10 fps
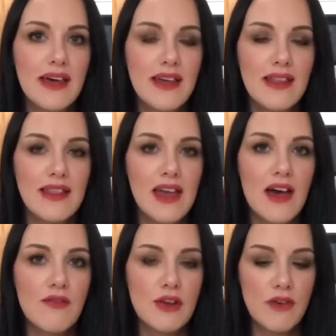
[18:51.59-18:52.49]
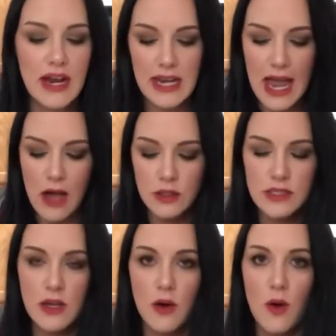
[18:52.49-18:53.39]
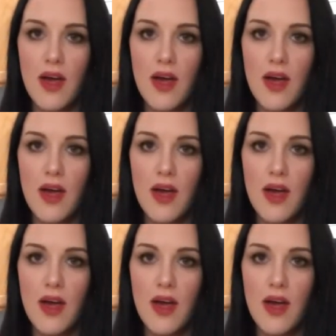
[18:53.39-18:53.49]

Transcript: in the oven right now, so